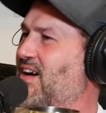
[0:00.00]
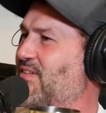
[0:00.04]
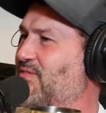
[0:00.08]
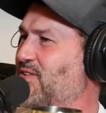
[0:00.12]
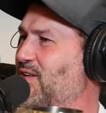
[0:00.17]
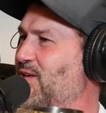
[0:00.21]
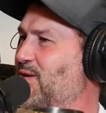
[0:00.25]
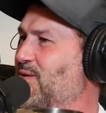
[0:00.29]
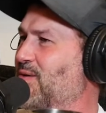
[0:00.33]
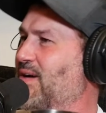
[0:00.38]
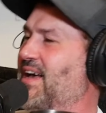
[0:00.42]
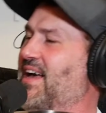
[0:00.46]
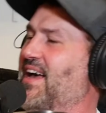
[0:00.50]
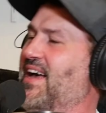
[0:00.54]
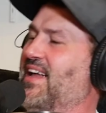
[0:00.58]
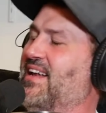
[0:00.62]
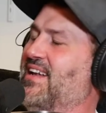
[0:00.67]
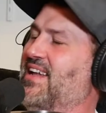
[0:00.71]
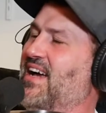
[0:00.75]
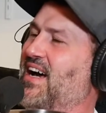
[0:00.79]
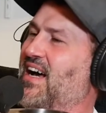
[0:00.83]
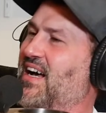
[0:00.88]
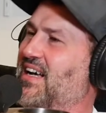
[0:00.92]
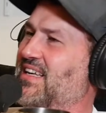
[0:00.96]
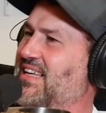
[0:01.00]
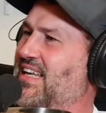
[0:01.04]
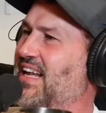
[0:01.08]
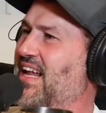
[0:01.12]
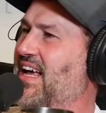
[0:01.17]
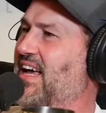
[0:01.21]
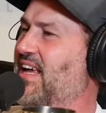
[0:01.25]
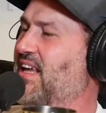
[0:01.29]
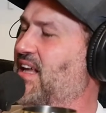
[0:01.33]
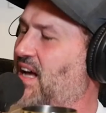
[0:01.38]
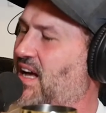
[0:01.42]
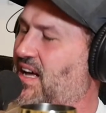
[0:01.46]
you. And can
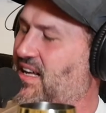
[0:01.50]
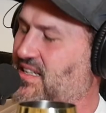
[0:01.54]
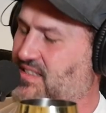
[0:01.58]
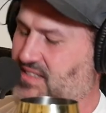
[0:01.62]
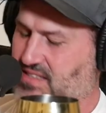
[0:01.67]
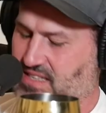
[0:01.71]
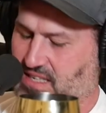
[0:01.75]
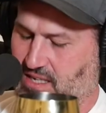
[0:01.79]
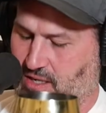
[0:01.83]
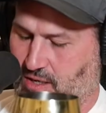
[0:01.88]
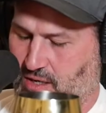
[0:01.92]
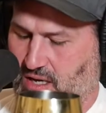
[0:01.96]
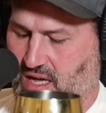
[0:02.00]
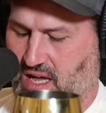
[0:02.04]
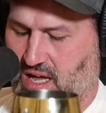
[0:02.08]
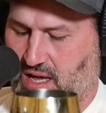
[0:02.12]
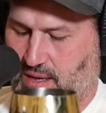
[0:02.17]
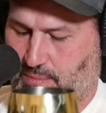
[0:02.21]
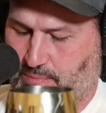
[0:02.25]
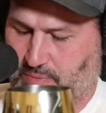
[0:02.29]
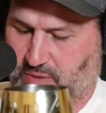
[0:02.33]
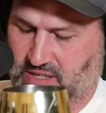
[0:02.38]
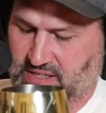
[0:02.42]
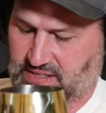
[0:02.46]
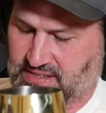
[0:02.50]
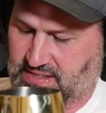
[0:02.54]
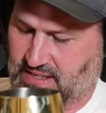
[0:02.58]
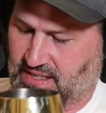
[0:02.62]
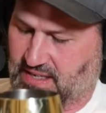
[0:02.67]
I see your pussy?